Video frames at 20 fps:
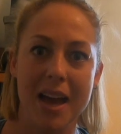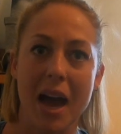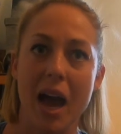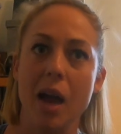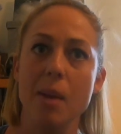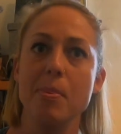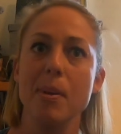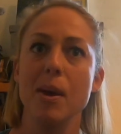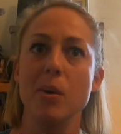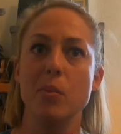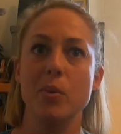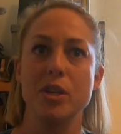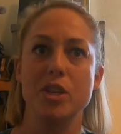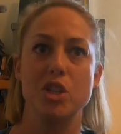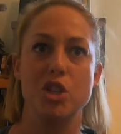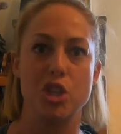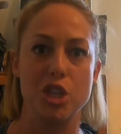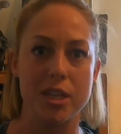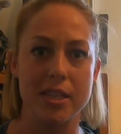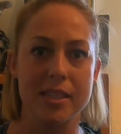I bet when
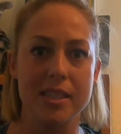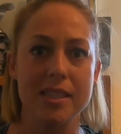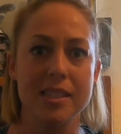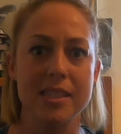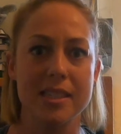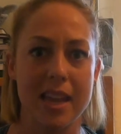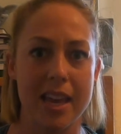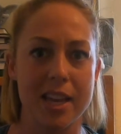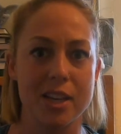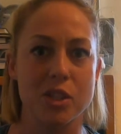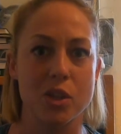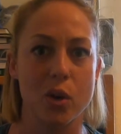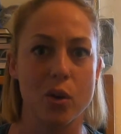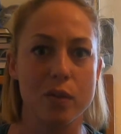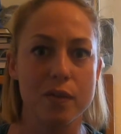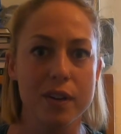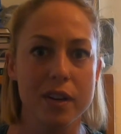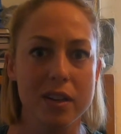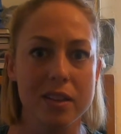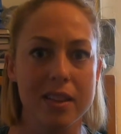Jesus takes
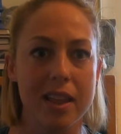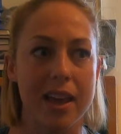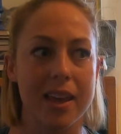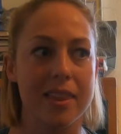over,